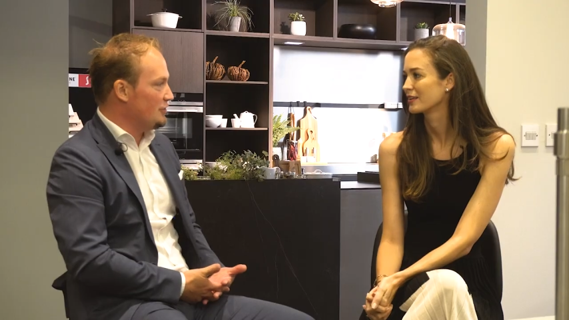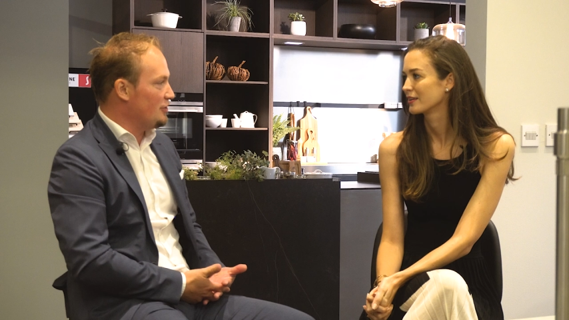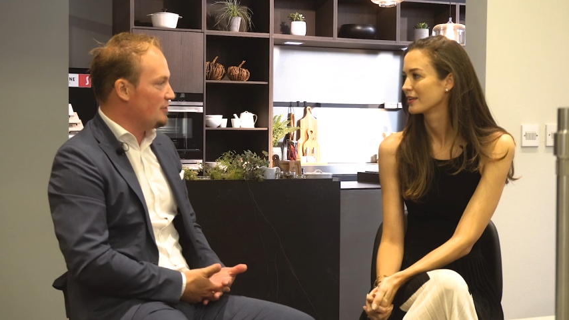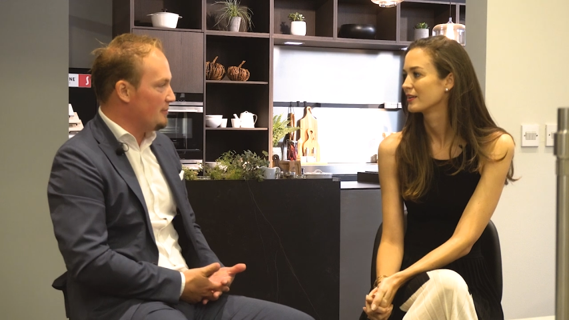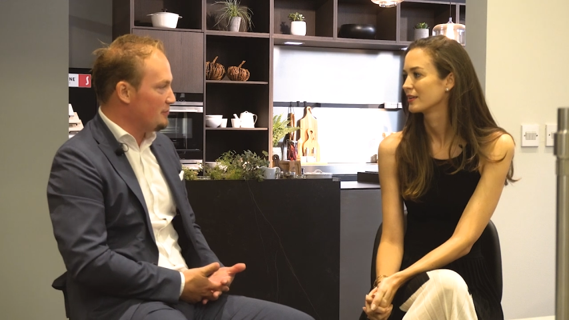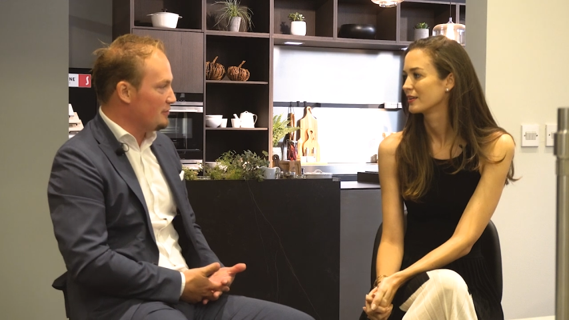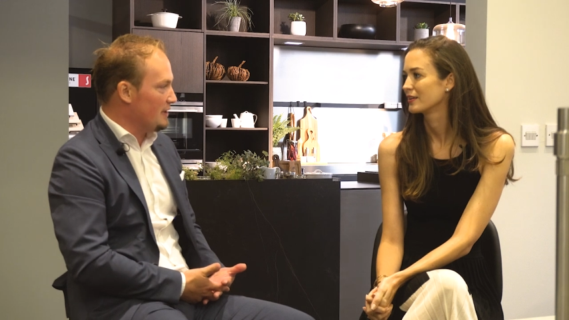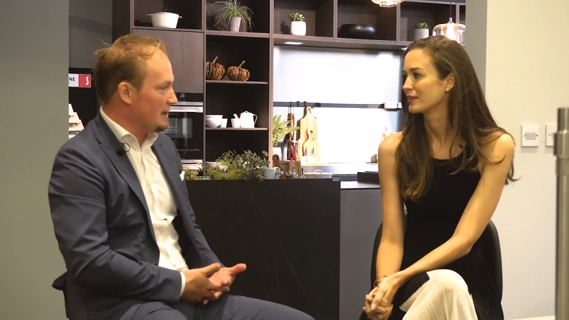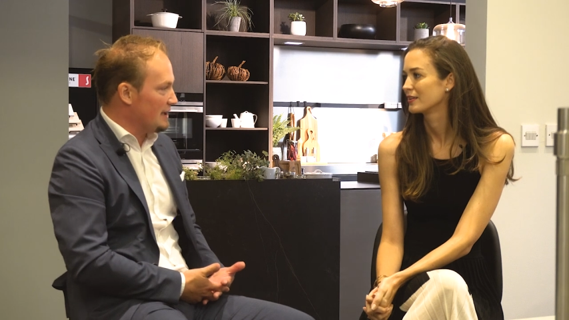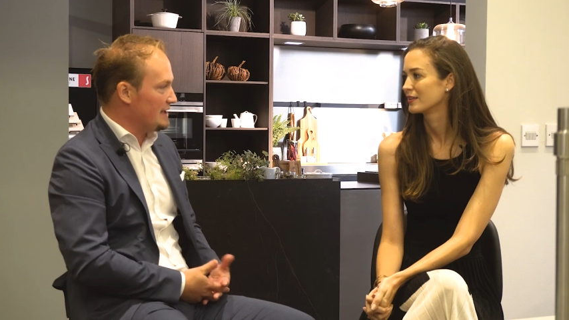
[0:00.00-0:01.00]
Speaker 1: Urban,
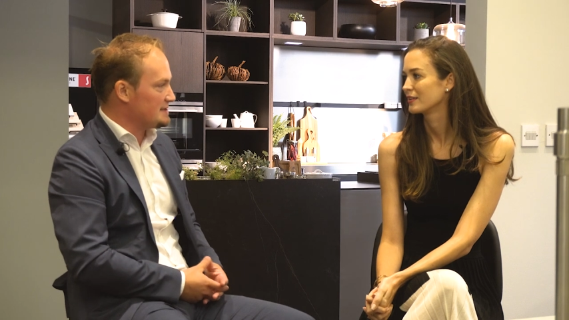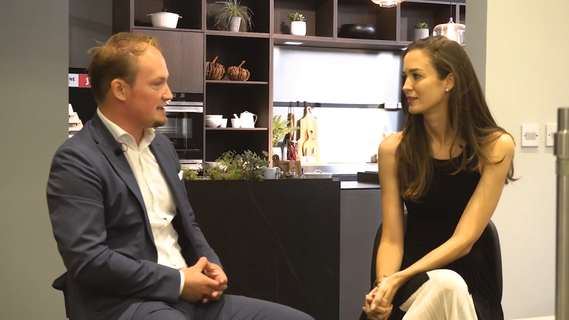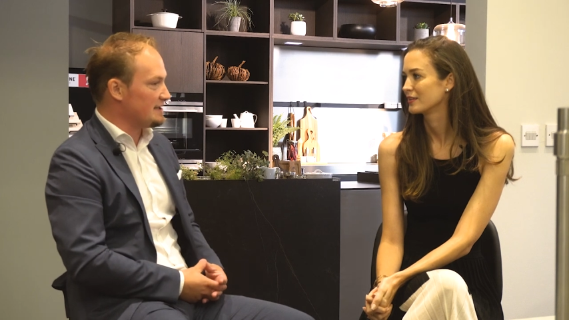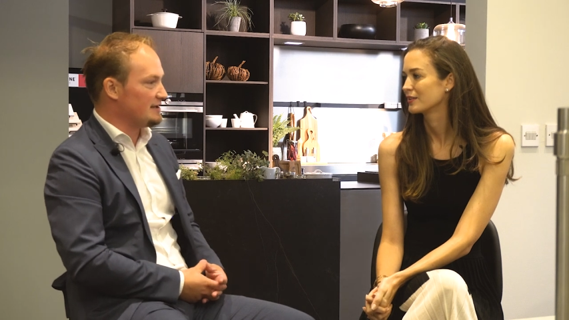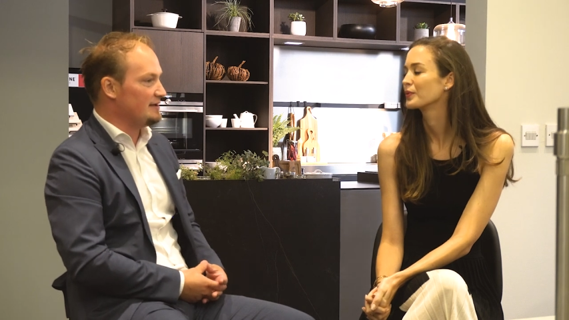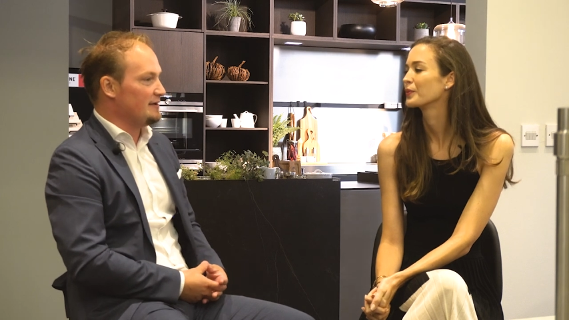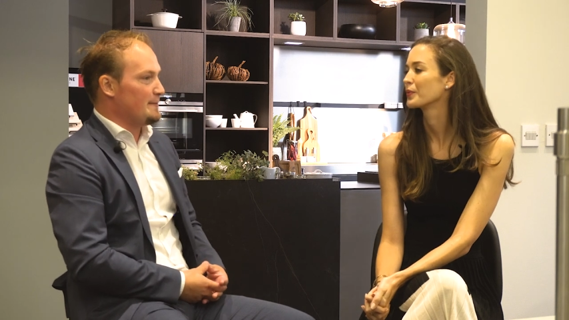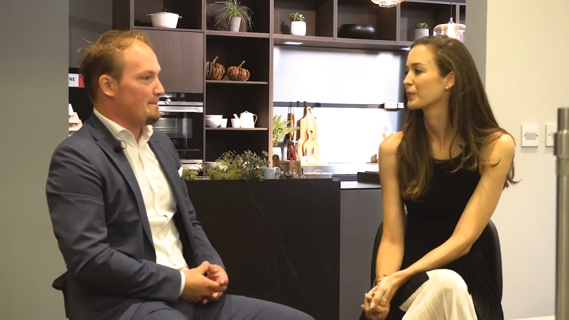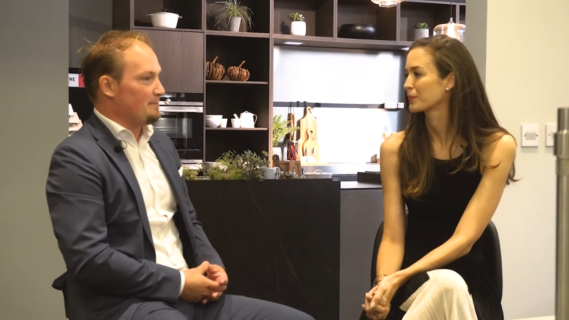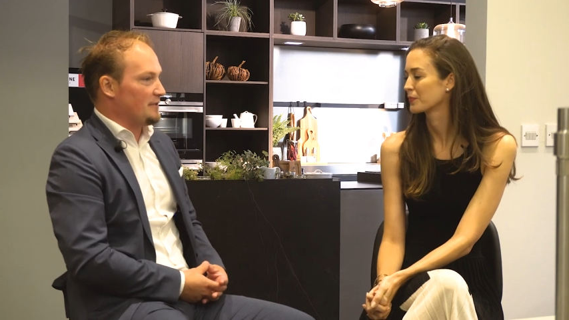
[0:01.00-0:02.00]
Pure and Classic.
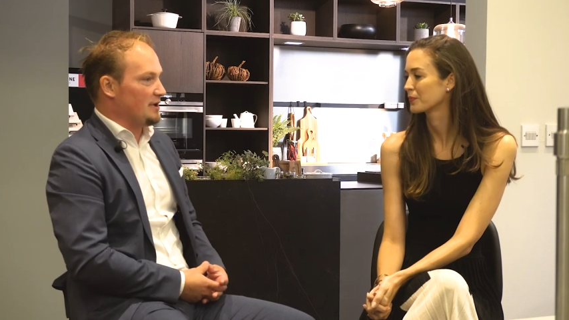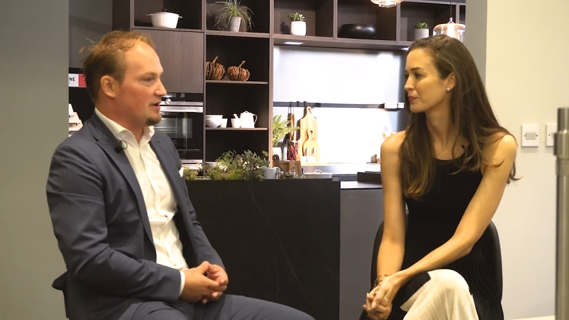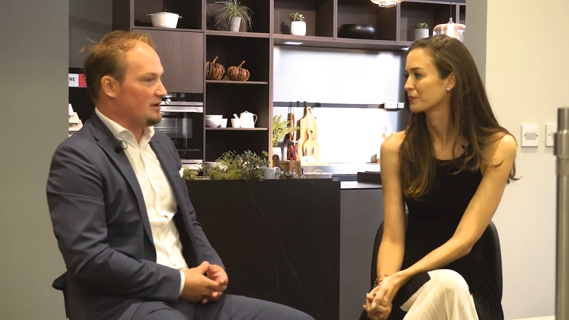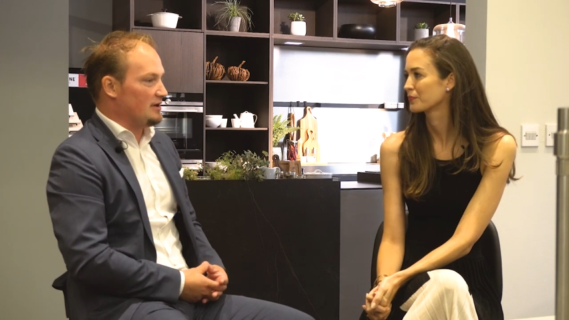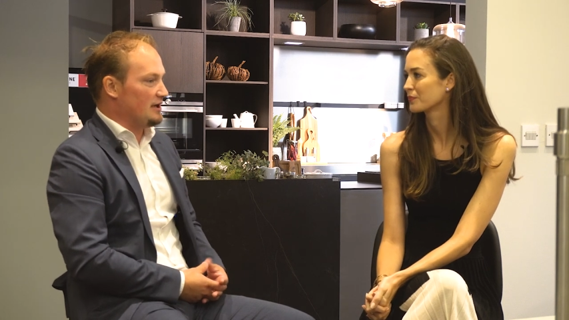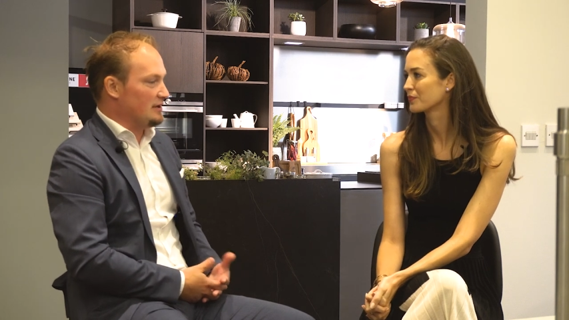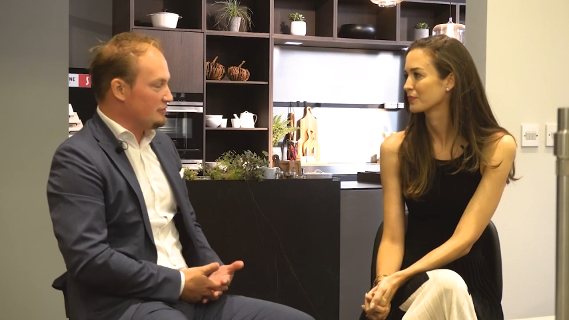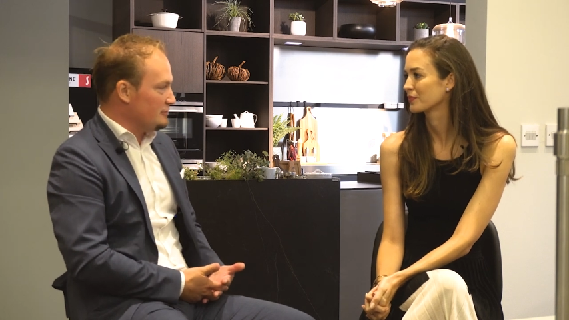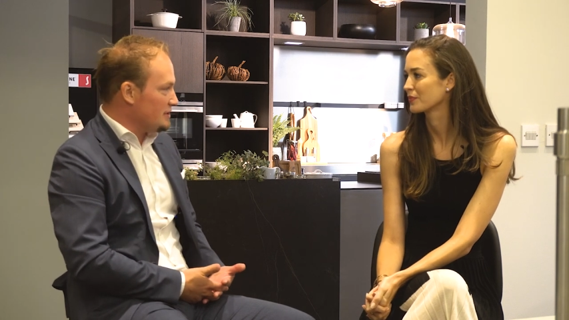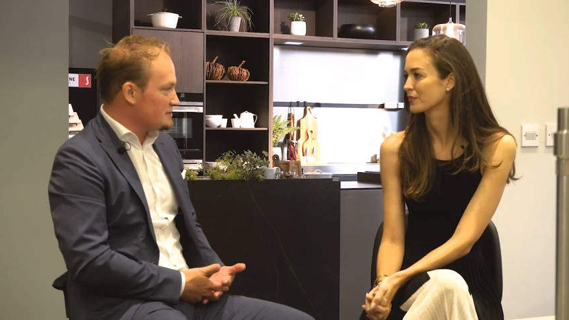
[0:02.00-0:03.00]
Uh, in
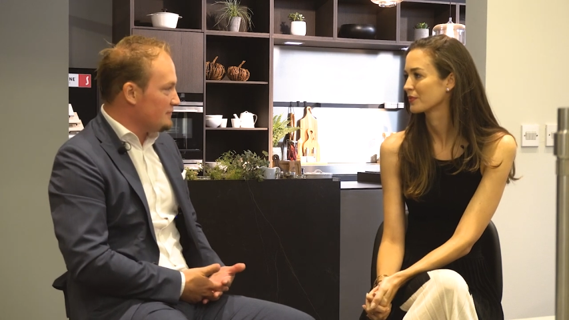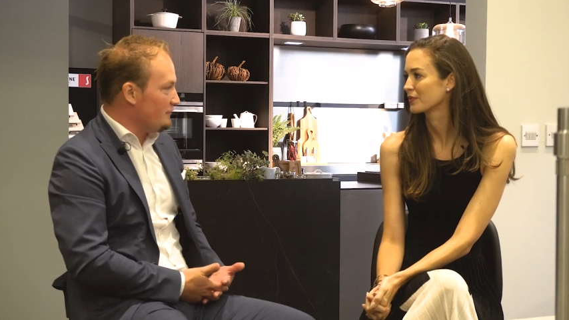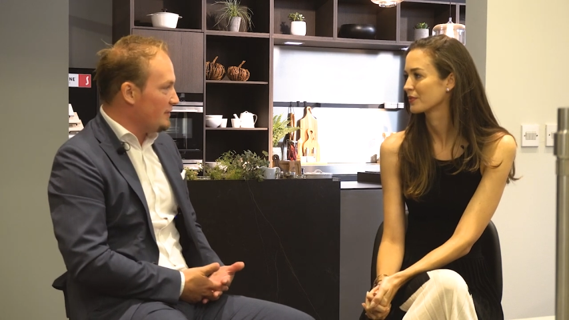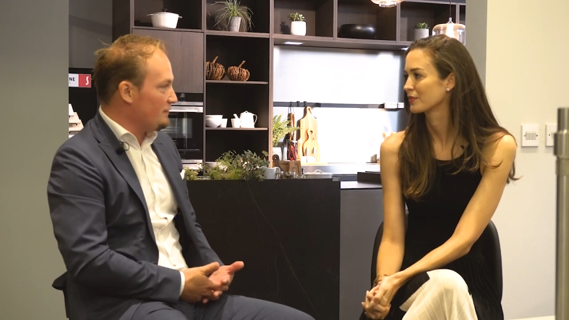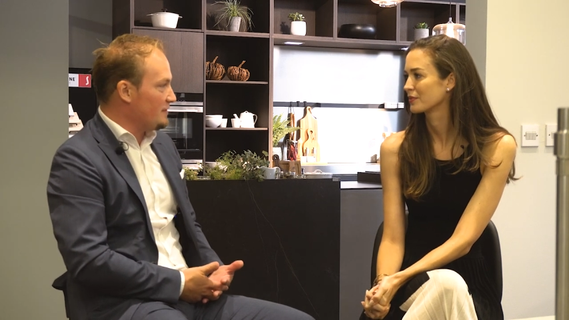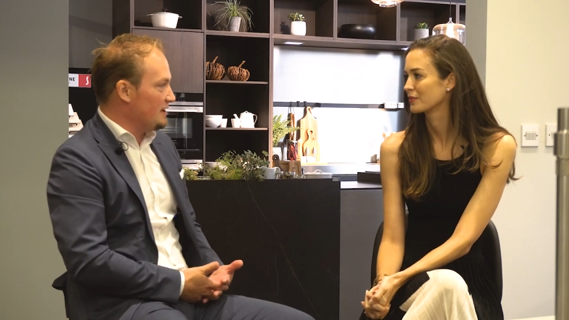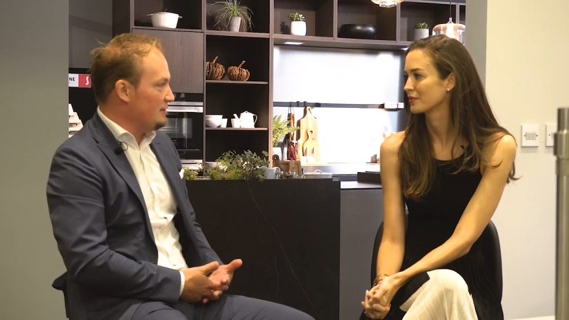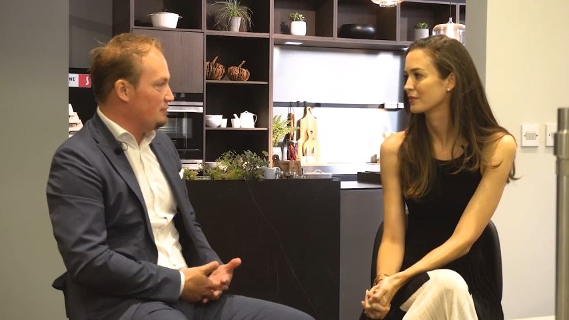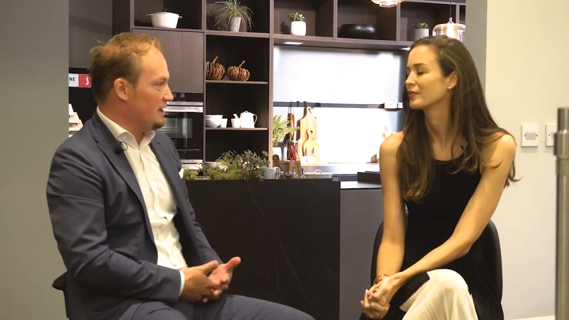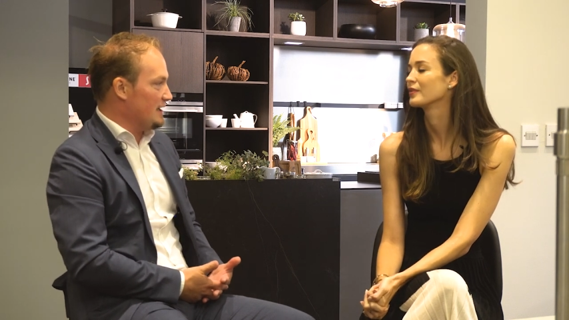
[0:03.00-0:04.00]

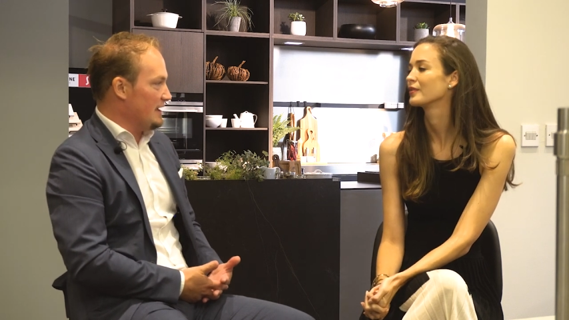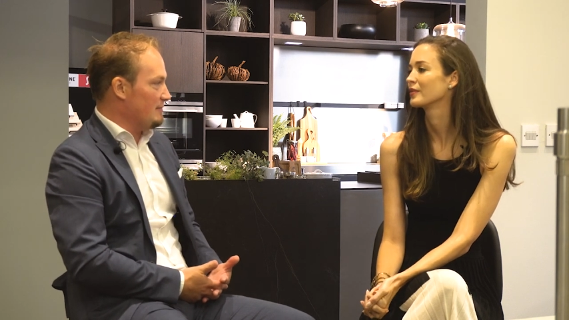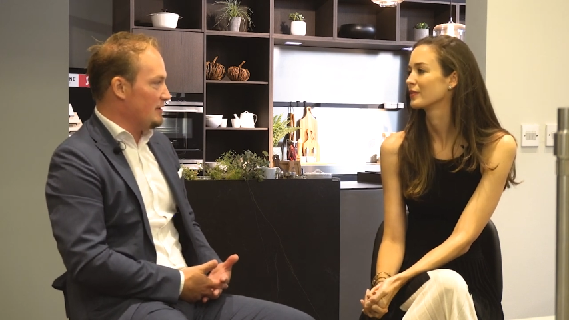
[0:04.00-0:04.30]
2015 we came